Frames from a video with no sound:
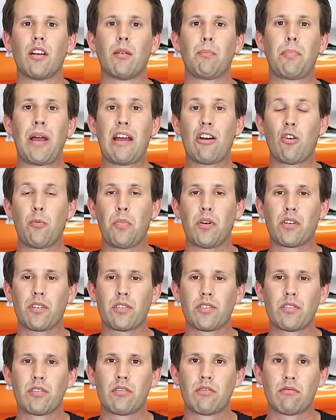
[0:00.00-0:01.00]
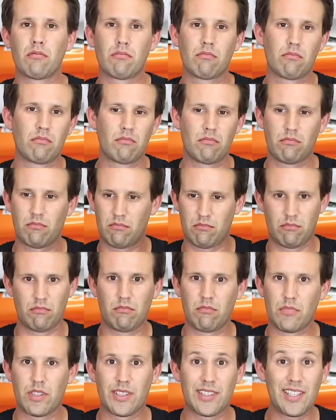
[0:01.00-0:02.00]
power box
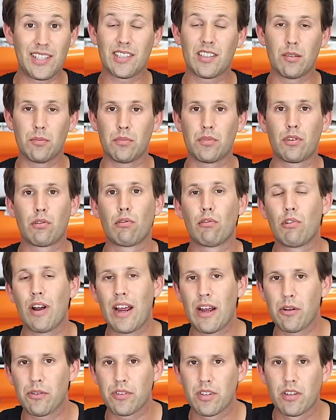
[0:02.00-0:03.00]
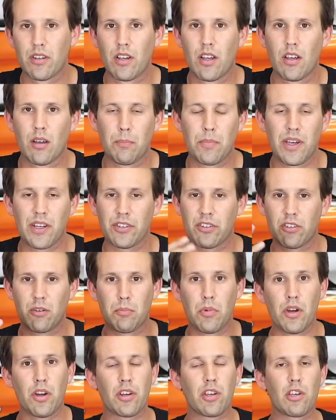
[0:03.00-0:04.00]
systems throughout, be it on a
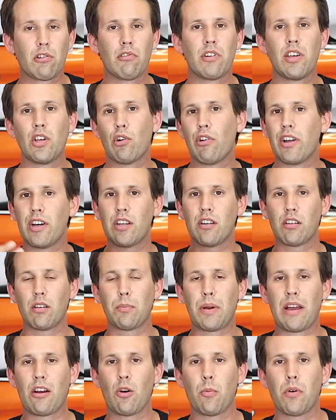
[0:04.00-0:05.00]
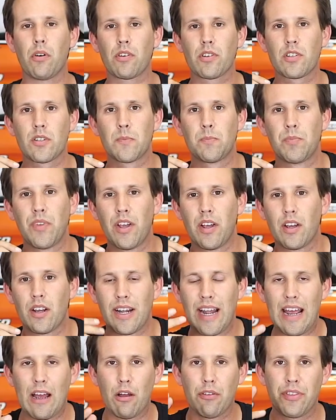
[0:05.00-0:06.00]
Mercury or any other power box.
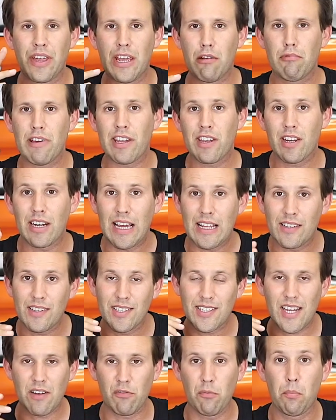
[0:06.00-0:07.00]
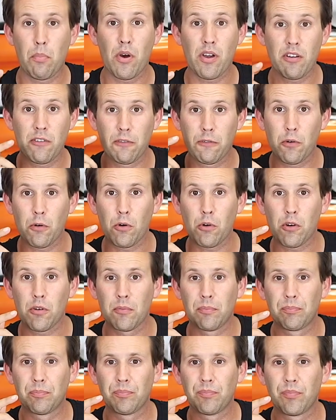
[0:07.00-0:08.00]
Now they regulate to 7.4,
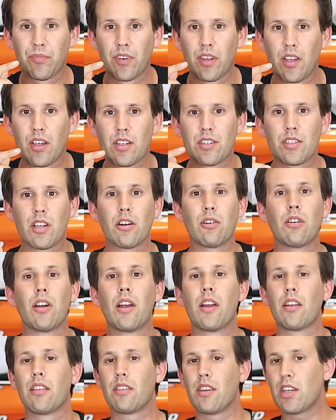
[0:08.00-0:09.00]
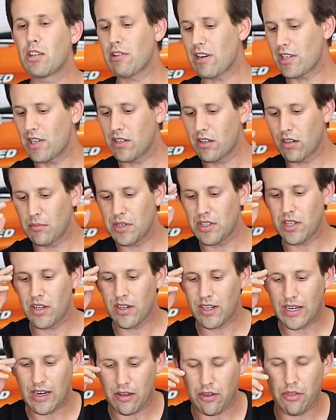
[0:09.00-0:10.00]
so these are actually going to be
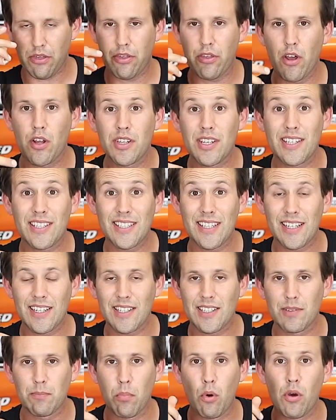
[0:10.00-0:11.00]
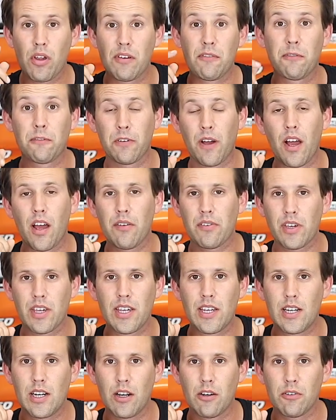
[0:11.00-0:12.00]
turning out 36.5
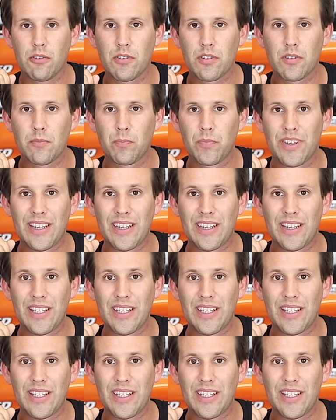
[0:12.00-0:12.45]
kilos,